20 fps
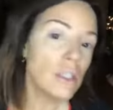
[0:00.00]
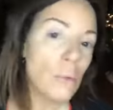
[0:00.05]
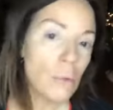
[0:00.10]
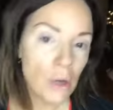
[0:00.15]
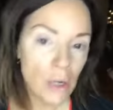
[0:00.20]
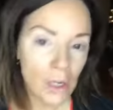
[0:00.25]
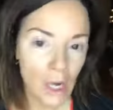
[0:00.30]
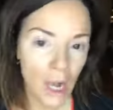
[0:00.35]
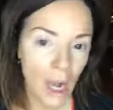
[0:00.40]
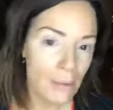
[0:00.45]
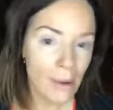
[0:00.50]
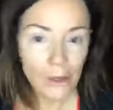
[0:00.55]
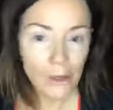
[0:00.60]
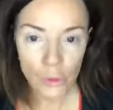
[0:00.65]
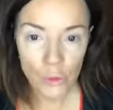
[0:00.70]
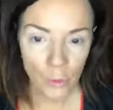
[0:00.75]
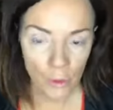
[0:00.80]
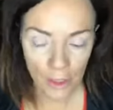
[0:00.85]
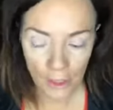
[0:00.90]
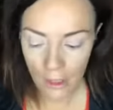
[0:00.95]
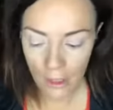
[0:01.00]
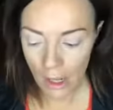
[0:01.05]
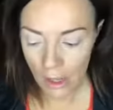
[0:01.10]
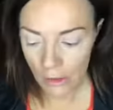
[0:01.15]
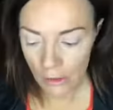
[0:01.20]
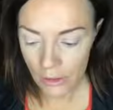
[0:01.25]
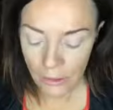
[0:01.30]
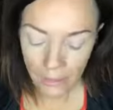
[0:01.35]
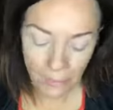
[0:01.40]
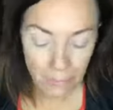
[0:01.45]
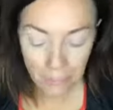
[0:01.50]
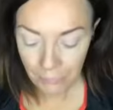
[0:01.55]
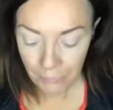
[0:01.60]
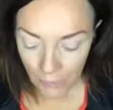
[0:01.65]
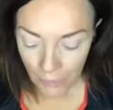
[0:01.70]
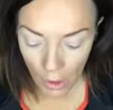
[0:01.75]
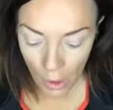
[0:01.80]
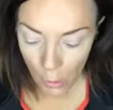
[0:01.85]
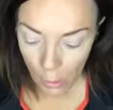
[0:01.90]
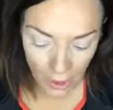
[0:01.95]
work, I'm out $29.
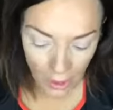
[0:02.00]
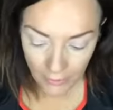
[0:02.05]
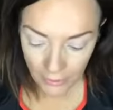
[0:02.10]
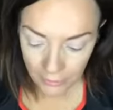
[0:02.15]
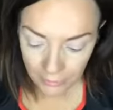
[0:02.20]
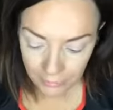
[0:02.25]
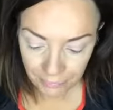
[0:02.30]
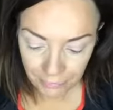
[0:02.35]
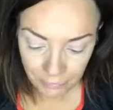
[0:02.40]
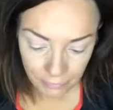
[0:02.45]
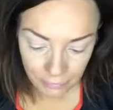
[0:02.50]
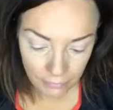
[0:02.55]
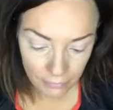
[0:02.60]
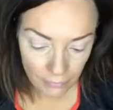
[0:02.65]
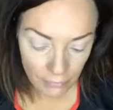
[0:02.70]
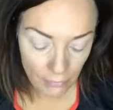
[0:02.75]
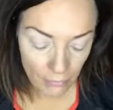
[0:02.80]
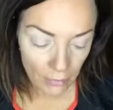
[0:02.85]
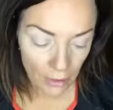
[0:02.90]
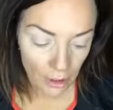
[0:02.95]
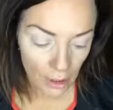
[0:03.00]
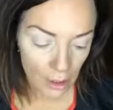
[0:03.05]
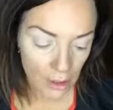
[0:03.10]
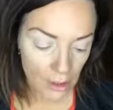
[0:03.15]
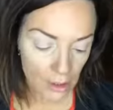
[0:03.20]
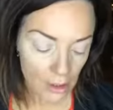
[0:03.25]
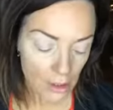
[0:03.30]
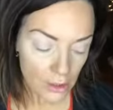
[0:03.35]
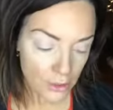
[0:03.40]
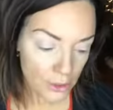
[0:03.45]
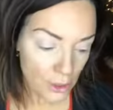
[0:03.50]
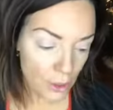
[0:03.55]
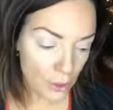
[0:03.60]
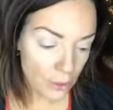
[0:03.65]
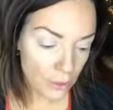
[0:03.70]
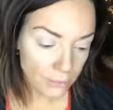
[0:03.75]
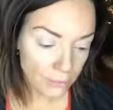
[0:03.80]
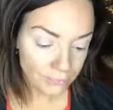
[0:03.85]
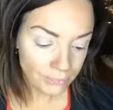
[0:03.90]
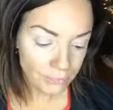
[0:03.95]
Whatever.
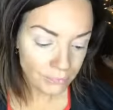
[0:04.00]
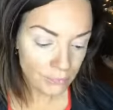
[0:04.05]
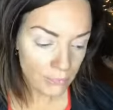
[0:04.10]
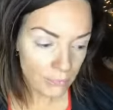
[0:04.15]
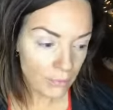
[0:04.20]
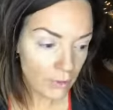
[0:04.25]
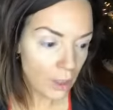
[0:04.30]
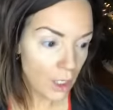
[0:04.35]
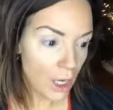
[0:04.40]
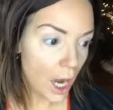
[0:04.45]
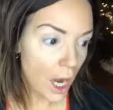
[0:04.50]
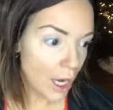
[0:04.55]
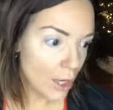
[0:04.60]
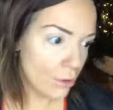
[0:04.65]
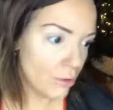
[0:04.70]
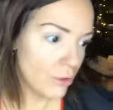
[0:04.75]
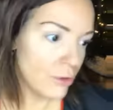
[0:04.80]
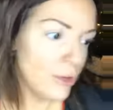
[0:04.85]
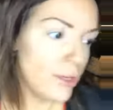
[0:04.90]
So I ordered